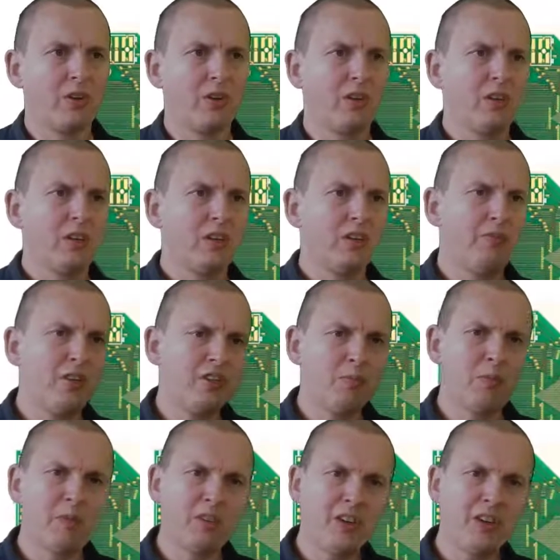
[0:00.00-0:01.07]
The first
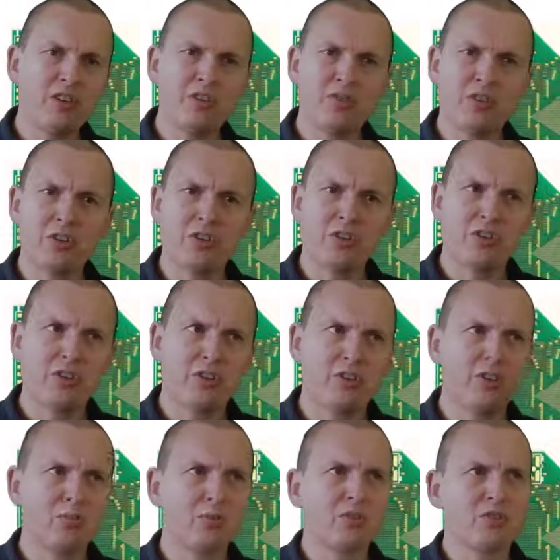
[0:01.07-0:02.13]
implementation of such a
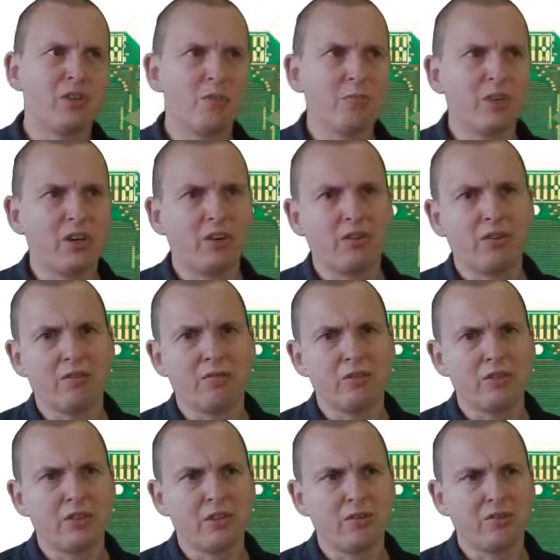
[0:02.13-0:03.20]
circuit was done by the
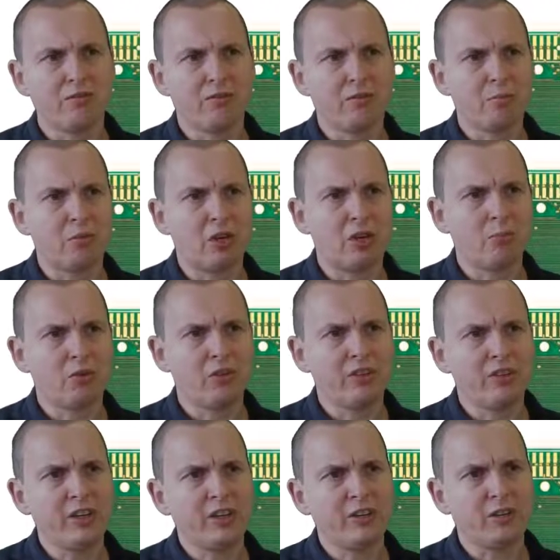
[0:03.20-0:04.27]

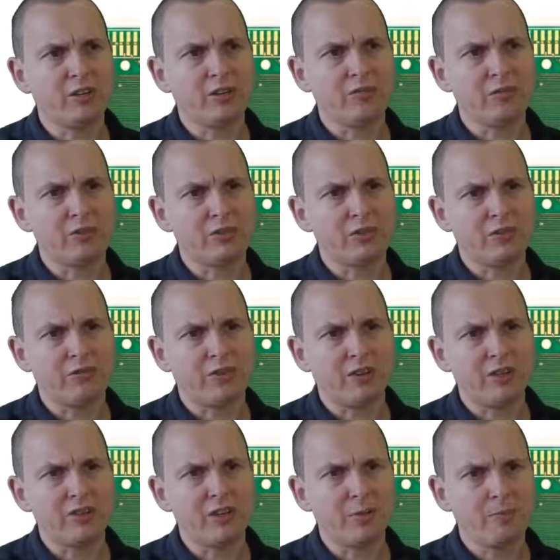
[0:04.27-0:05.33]
Polytechnical University of
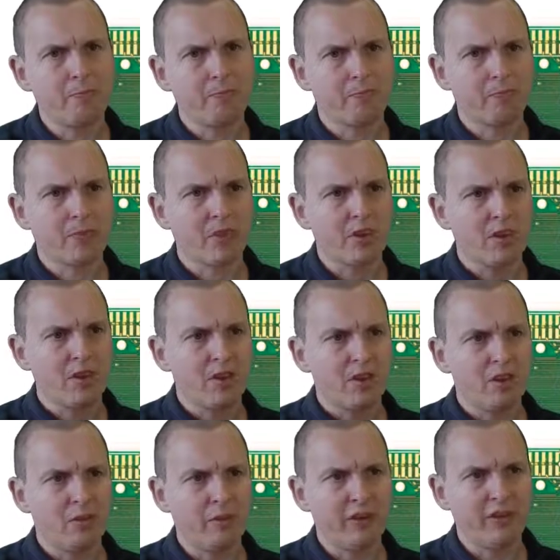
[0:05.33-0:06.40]
Valencia,
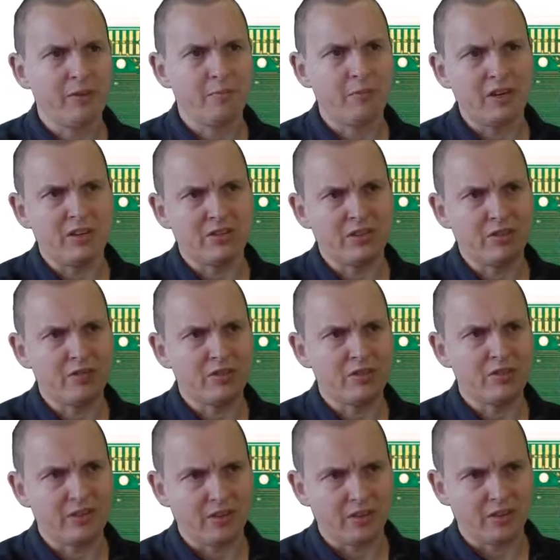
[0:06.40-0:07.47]
where they made a
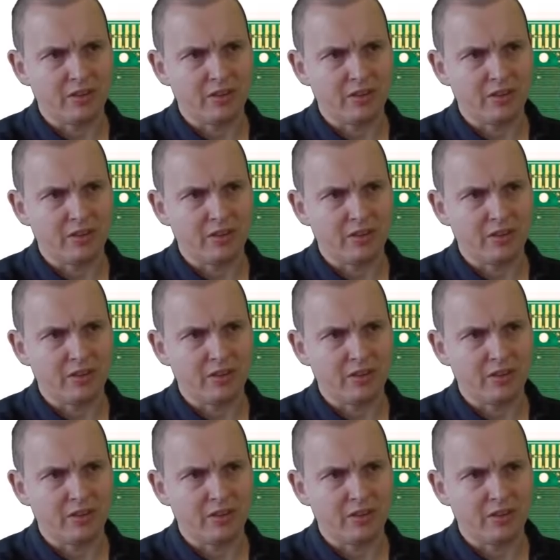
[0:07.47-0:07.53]
7-cell